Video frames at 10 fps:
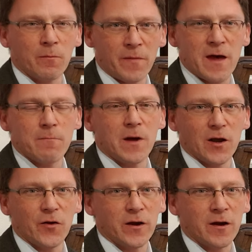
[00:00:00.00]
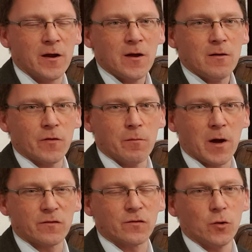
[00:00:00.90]
their melody for the
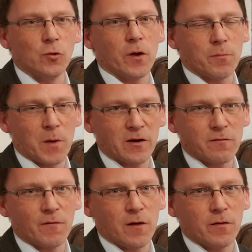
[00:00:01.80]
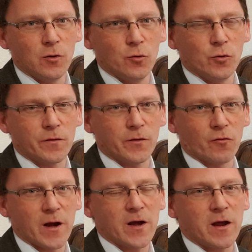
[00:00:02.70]
My Soul Doth Magnify the Lord, the
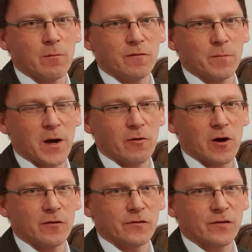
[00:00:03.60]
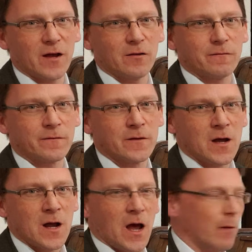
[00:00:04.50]
great hymn of Mary herself.
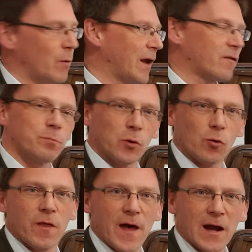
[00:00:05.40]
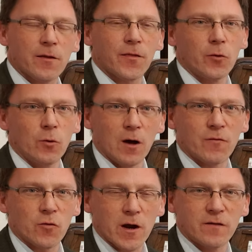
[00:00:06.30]
And we'll explore that through a
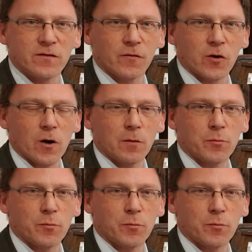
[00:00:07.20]
variety of chorale